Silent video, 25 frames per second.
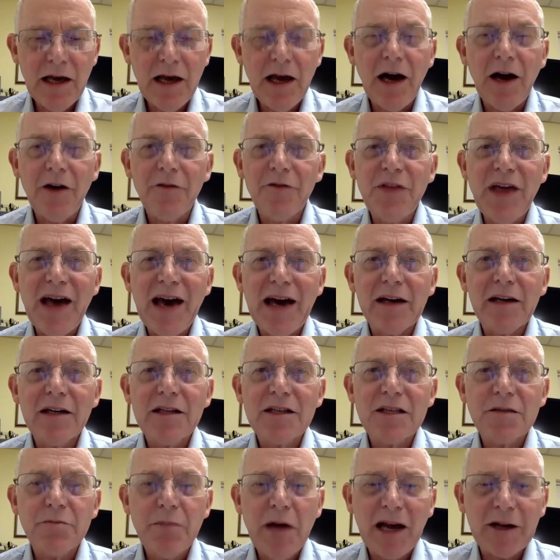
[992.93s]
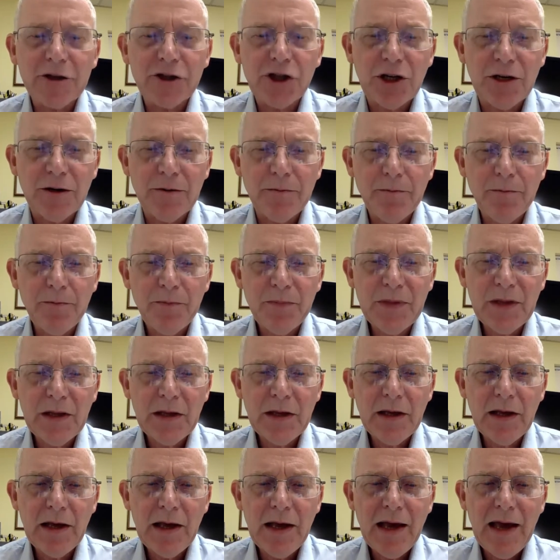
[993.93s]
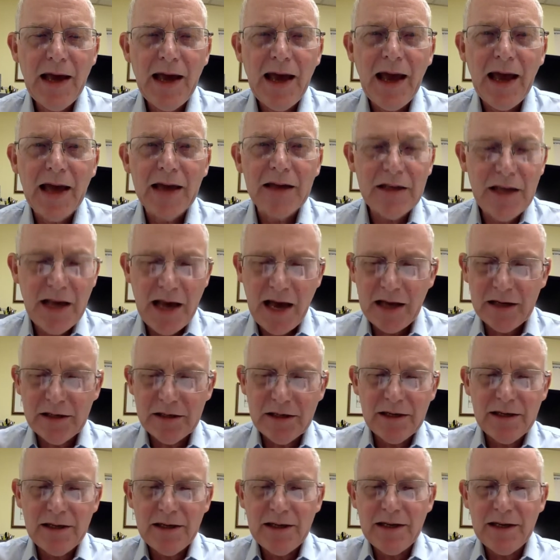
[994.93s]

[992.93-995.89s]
of that inspection. And yet,